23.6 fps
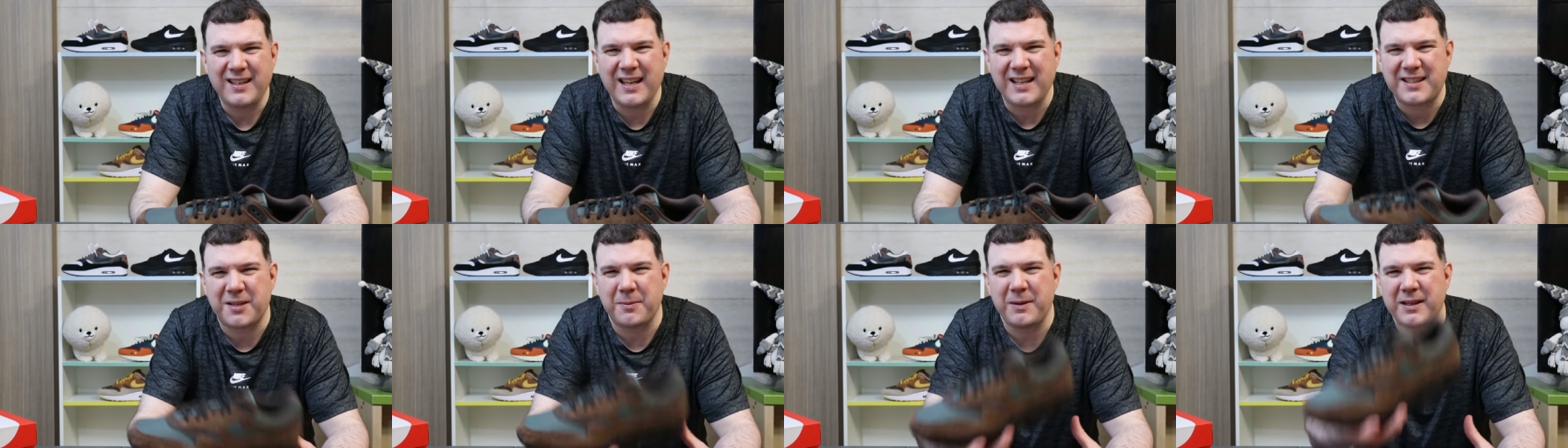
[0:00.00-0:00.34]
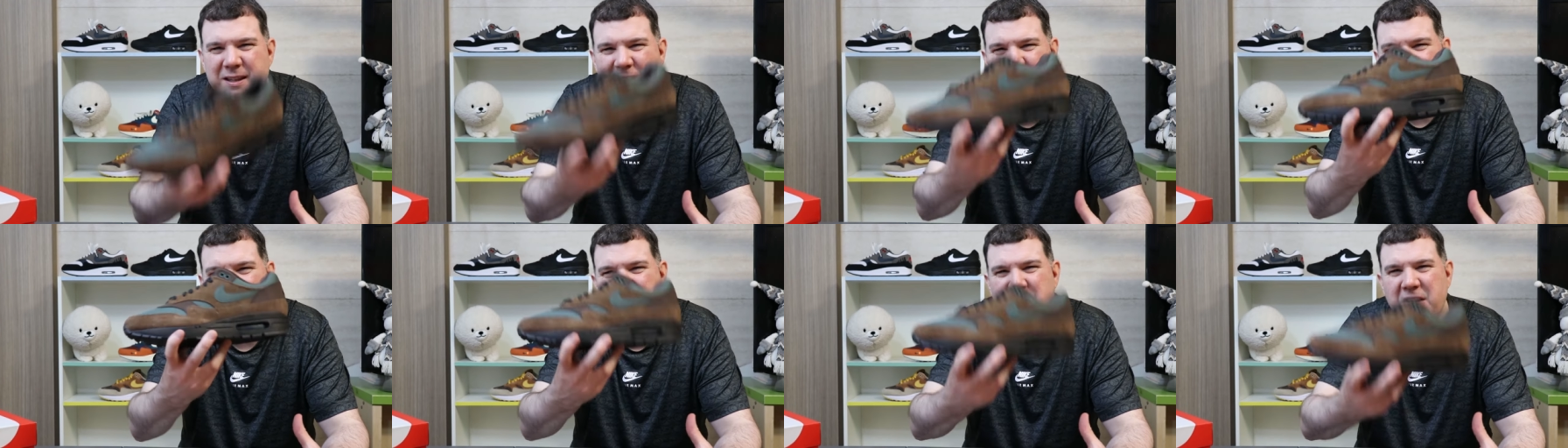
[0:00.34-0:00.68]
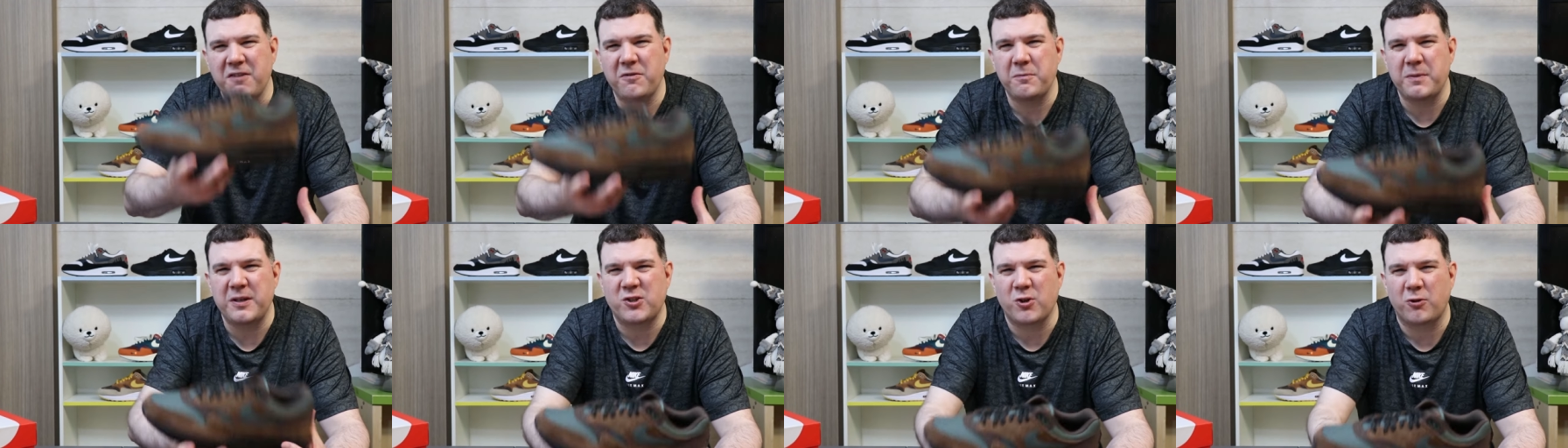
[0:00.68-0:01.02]
Yeah, to me, they're just
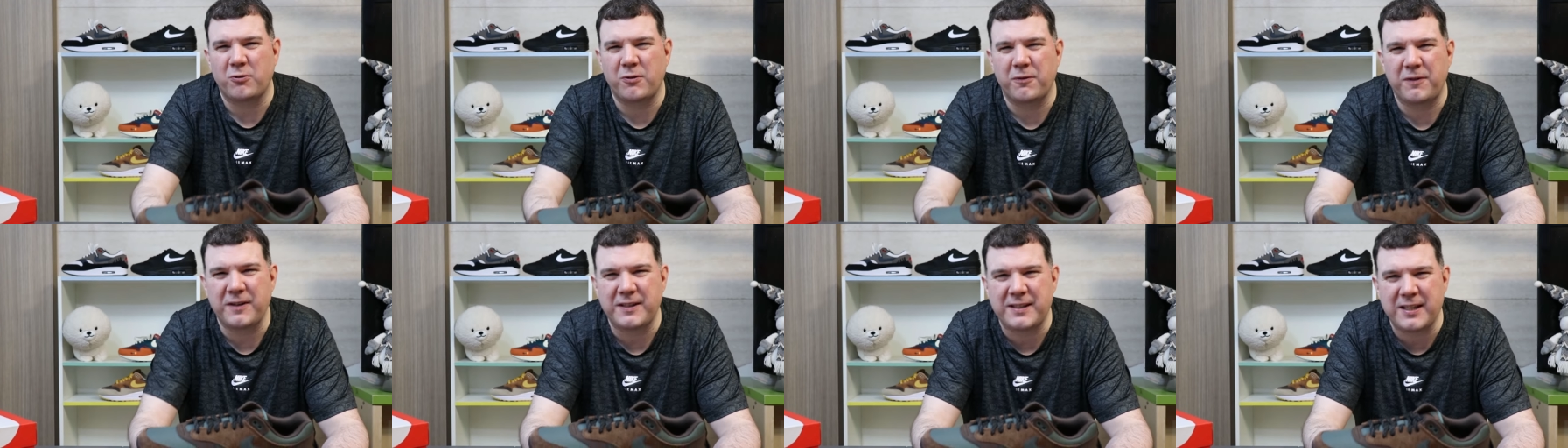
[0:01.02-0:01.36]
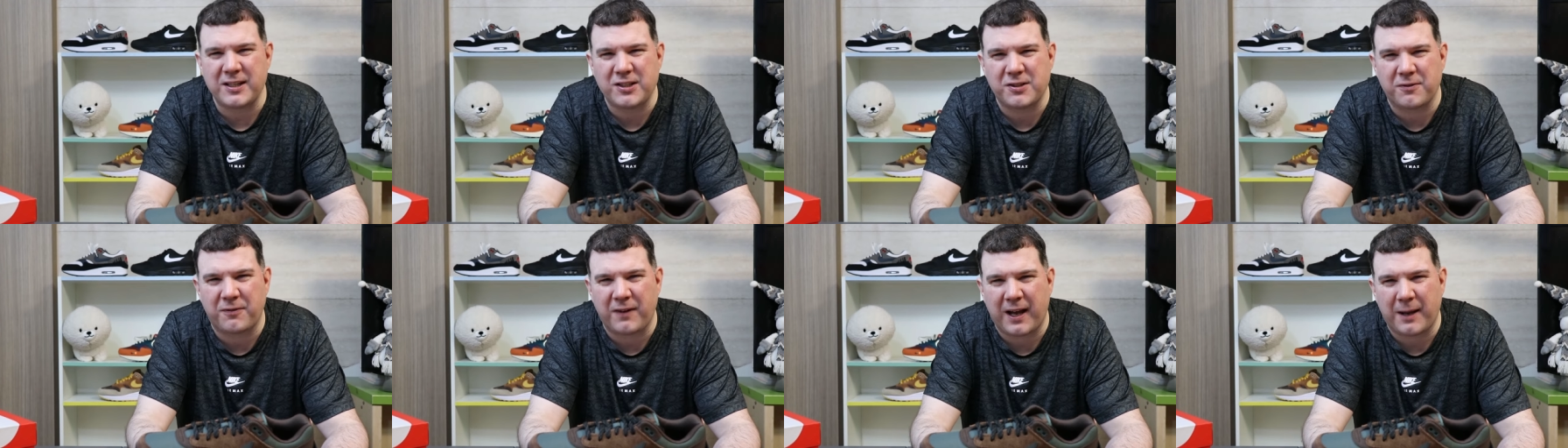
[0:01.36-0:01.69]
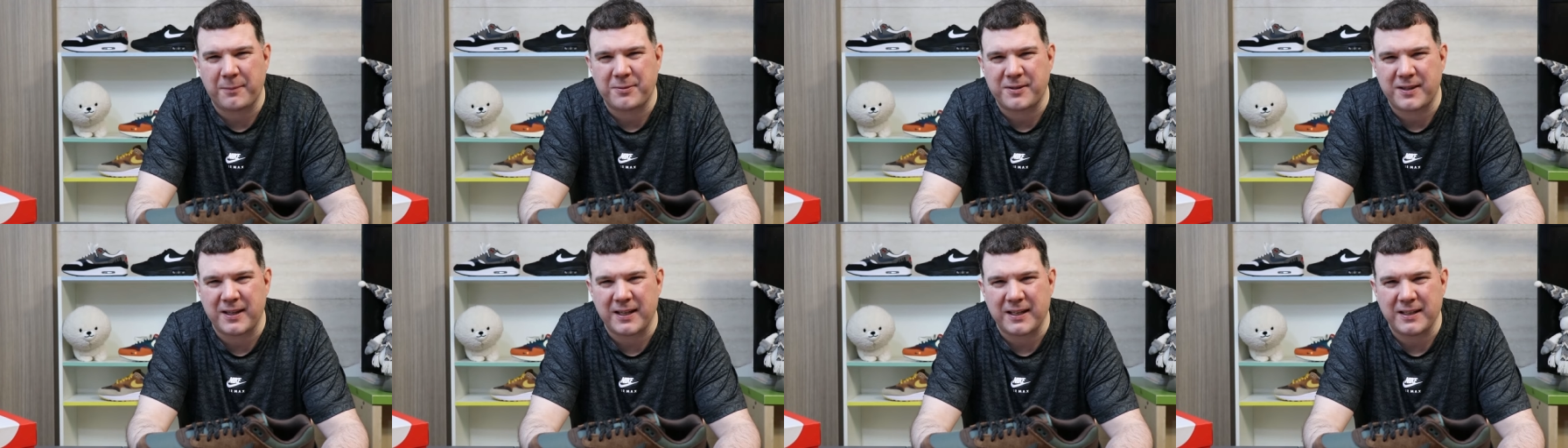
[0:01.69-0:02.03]
giving me geography teacher
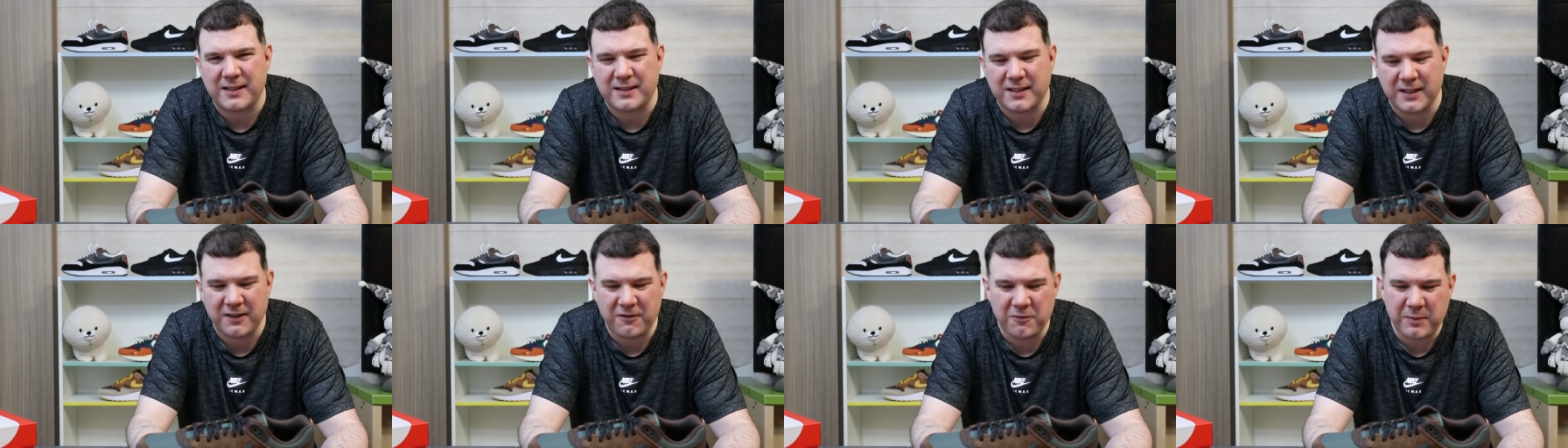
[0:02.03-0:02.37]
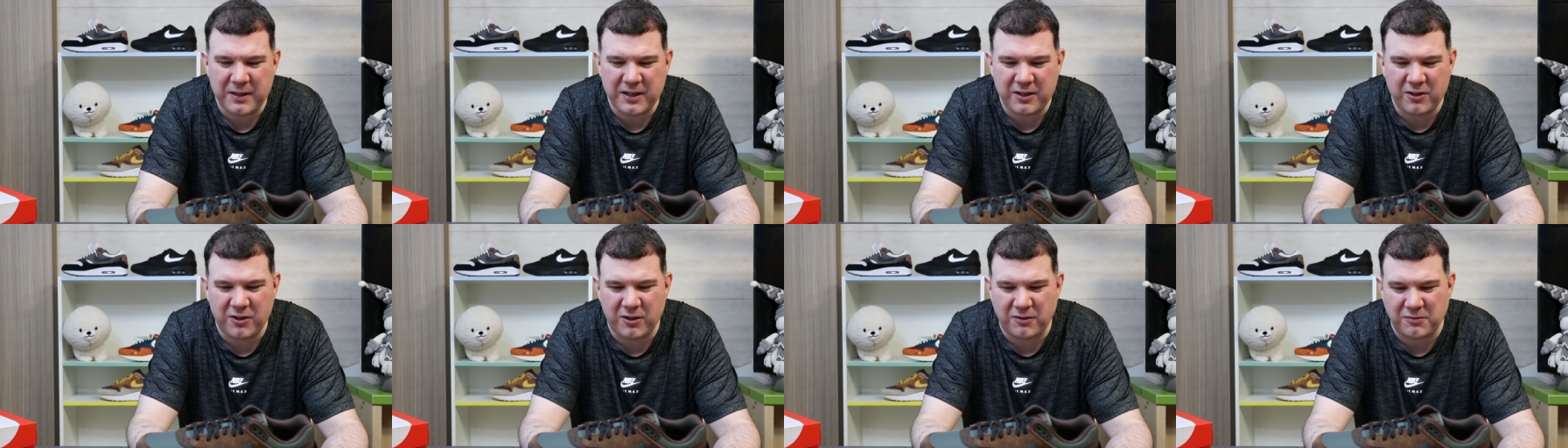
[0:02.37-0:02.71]
vibes, these. They're giving me, you